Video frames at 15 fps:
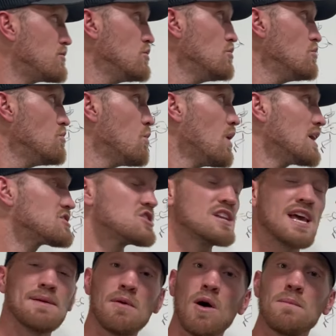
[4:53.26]
you watch an
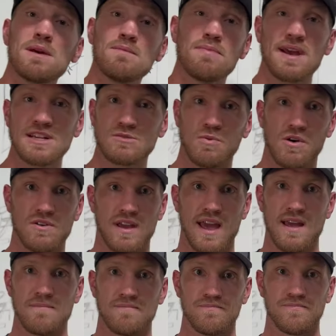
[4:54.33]
MLB baseball
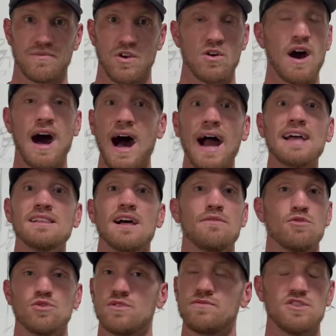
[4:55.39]
game or a
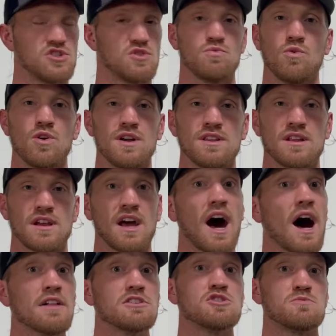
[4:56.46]
high-level Division I
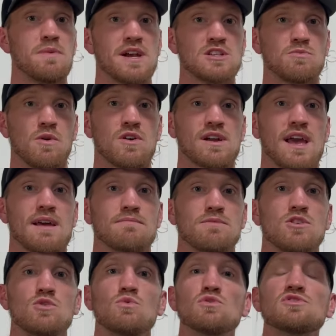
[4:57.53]
college baseball game,
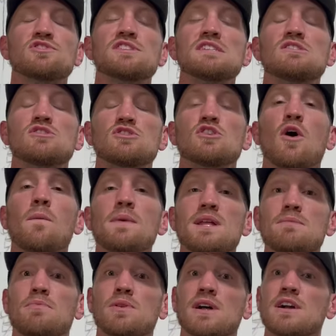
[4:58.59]
you will see so
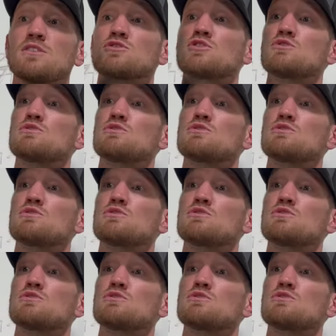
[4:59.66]
many players who